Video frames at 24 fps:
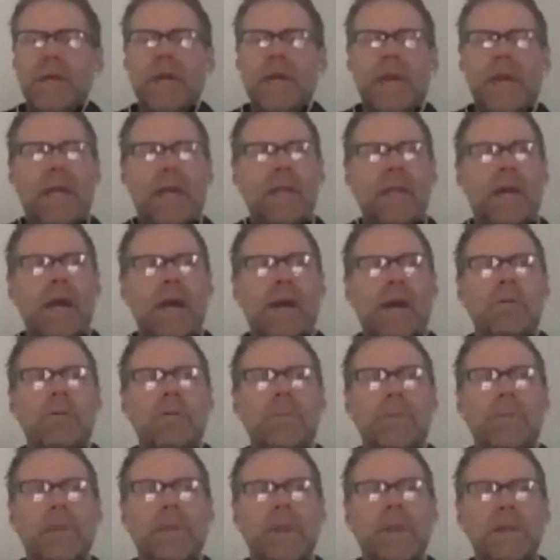And I
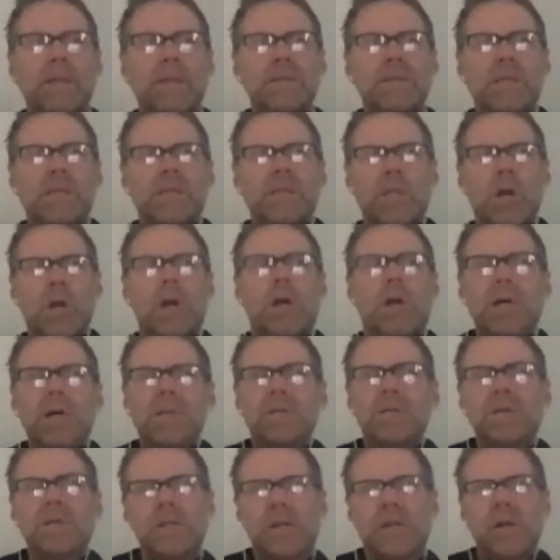replaced the
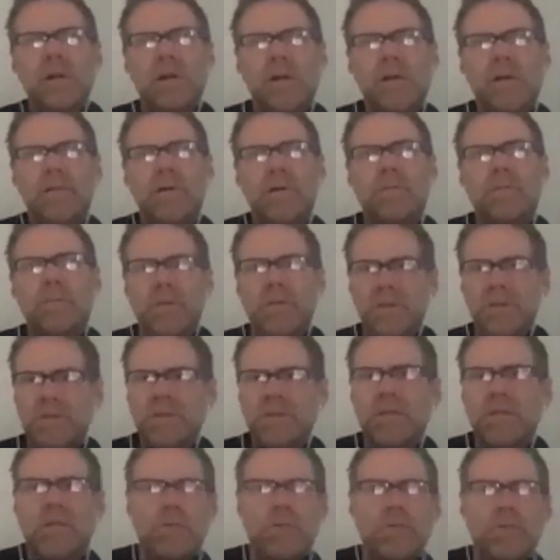loss of a
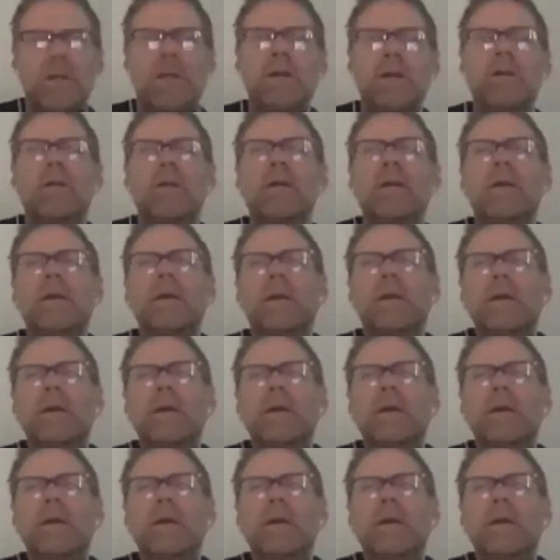music career